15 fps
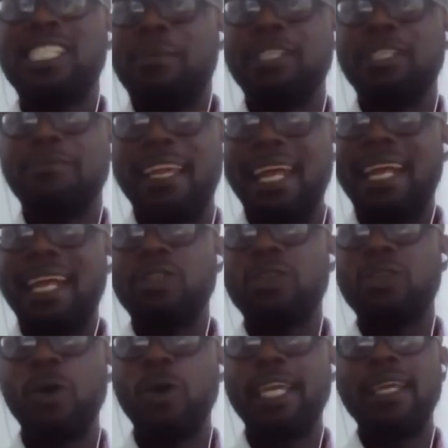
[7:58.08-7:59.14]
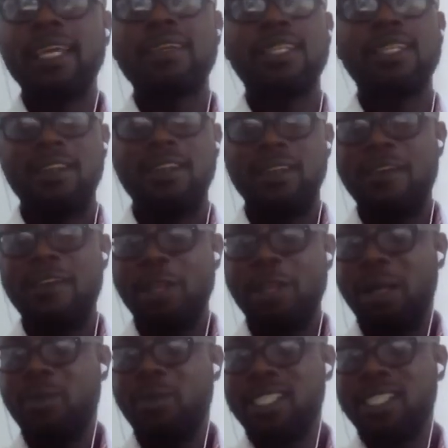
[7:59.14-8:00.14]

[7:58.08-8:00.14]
has figured out, okay, if you're talking about